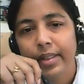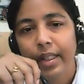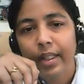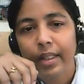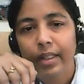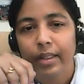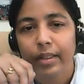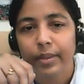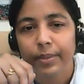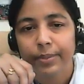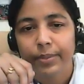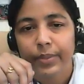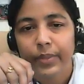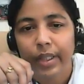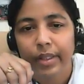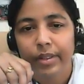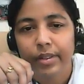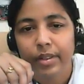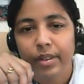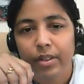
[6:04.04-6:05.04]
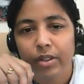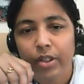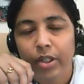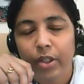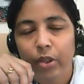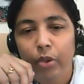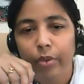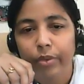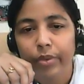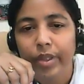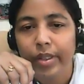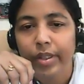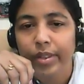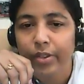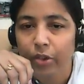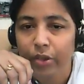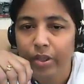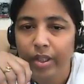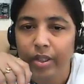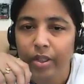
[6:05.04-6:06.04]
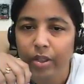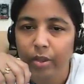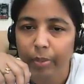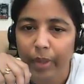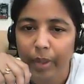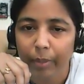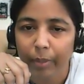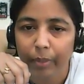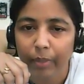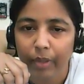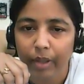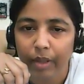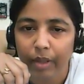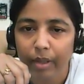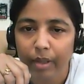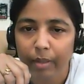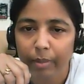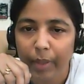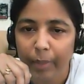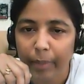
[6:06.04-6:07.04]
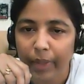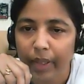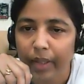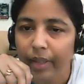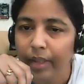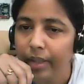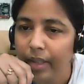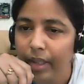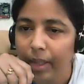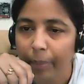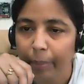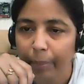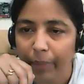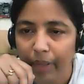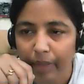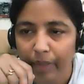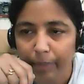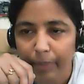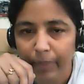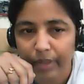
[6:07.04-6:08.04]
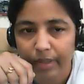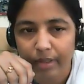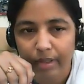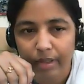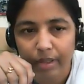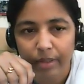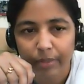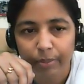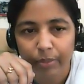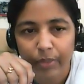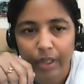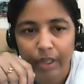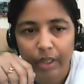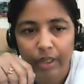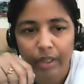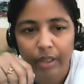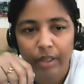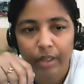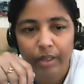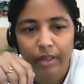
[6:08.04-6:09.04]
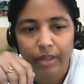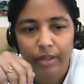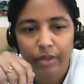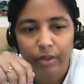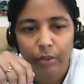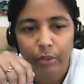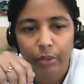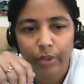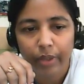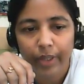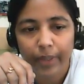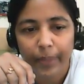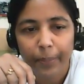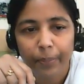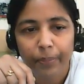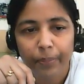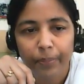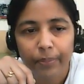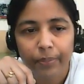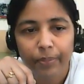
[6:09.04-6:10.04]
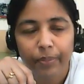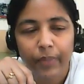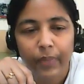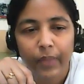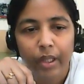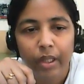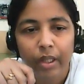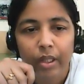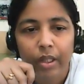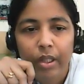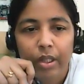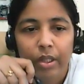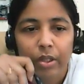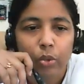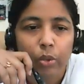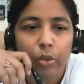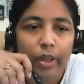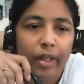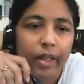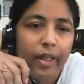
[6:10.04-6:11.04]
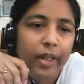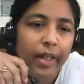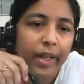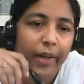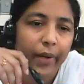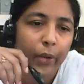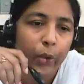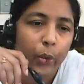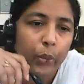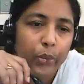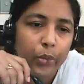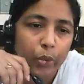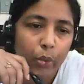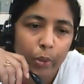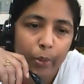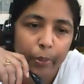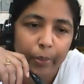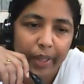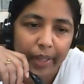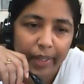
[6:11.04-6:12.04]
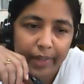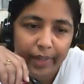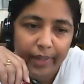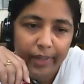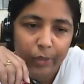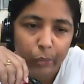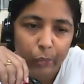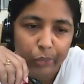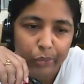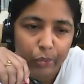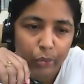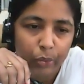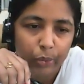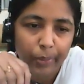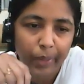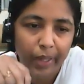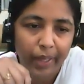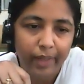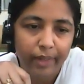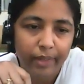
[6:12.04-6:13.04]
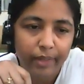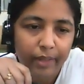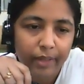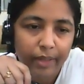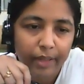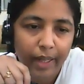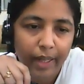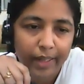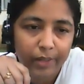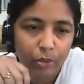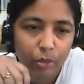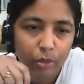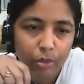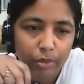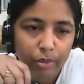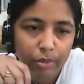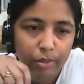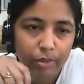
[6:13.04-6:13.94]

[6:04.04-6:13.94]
cell consisting of the distinct mammalian compartments. Okay. So early endosome, late endosome, and lysosome.